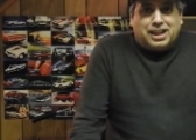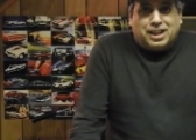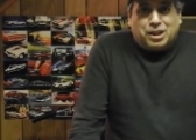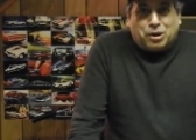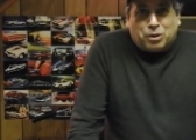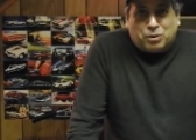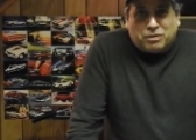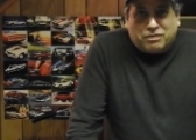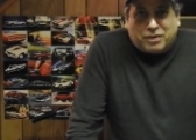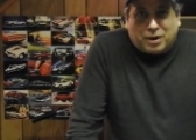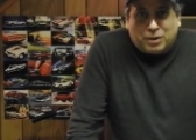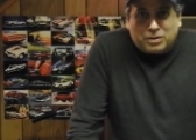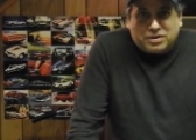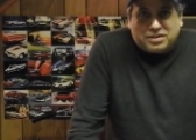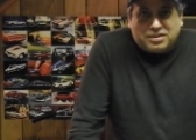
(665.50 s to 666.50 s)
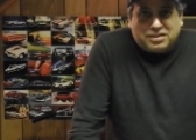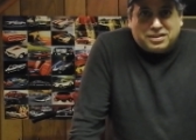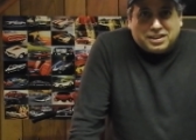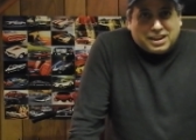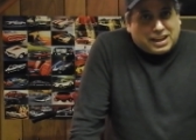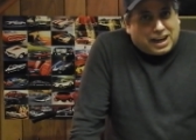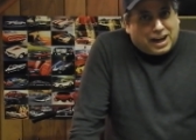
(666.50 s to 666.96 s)
Hello,
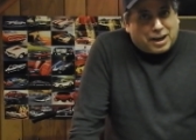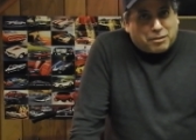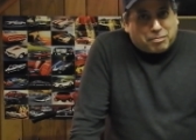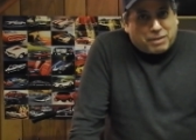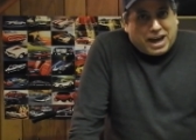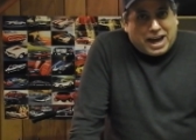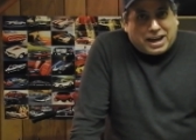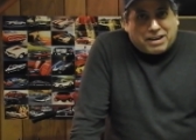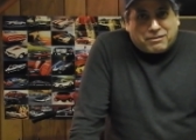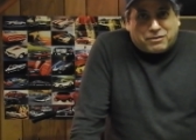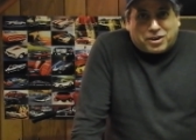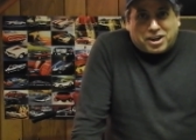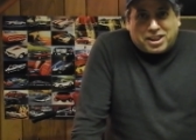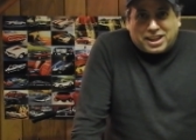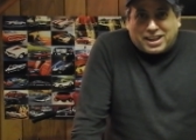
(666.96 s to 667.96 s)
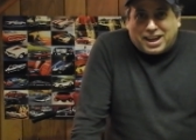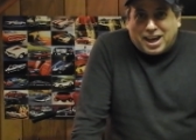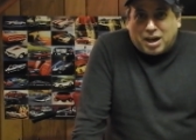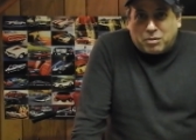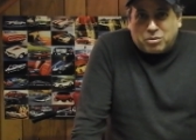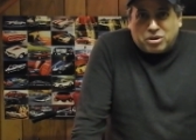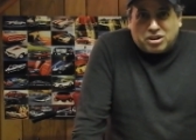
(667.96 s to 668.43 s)
folks. I am back in front of the
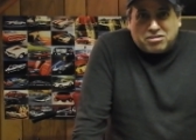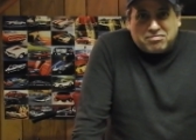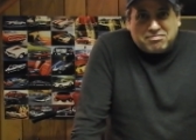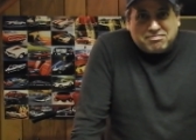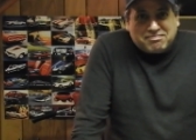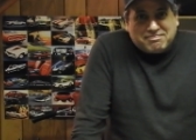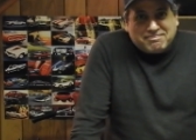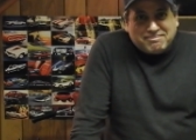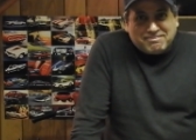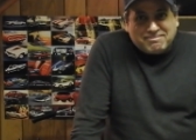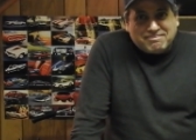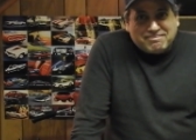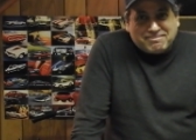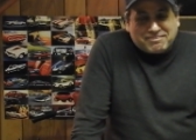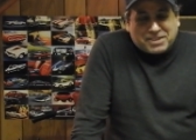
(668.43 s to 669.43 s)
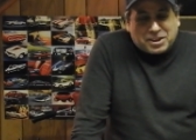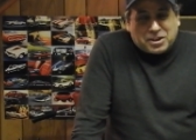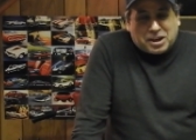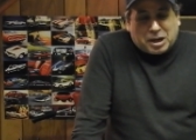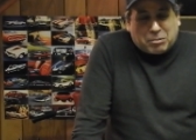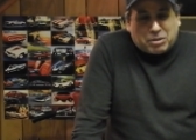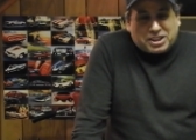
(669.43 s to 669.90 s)
camera. You
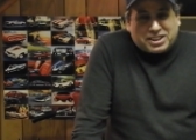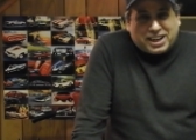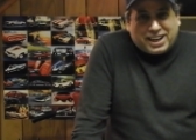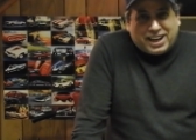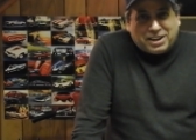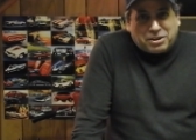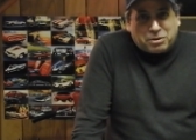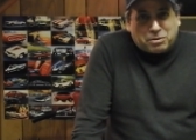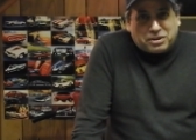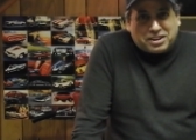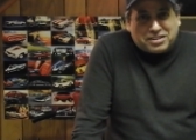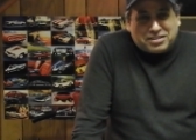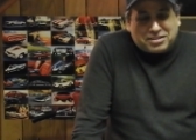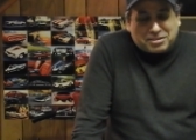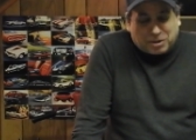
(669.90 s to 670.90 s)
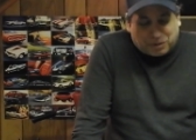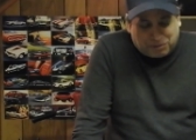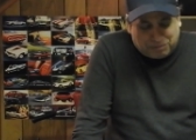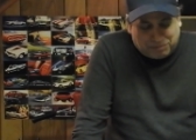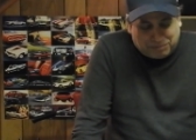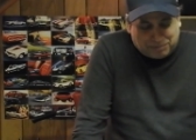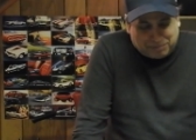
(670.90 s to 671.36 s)
know how much I hate doing this? No,
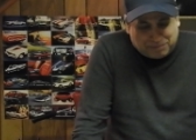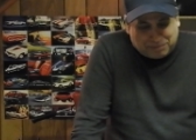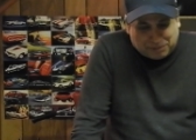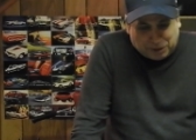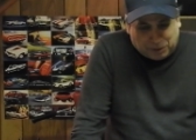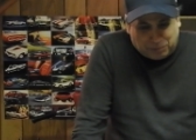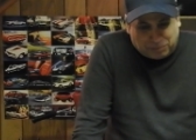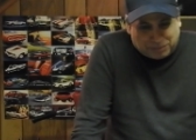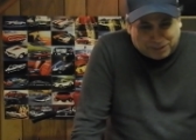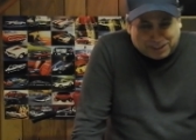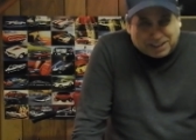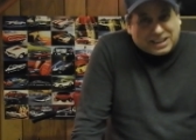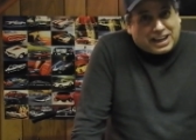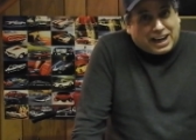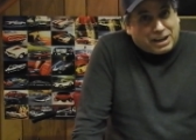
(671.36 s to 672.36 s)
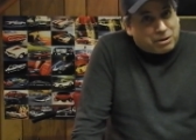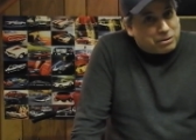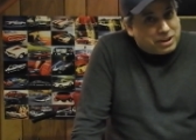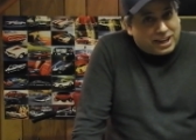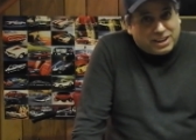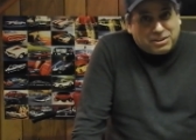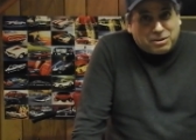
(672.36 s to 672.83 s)
no, I don't
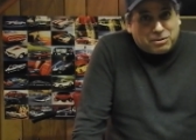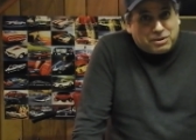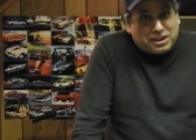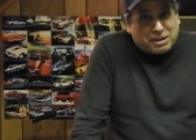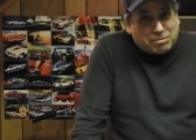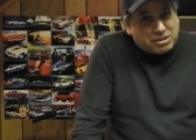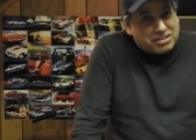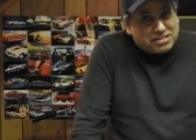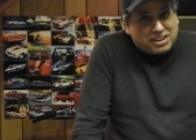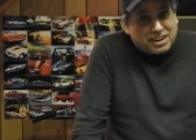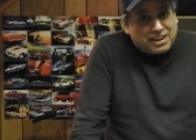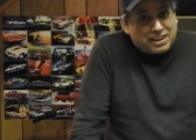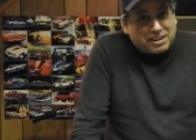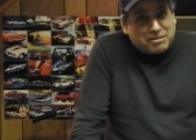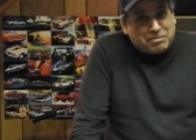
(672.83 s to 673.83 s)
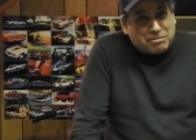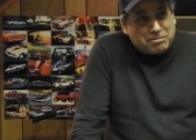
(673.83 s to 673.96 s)
hate doing it. I'm just kidding.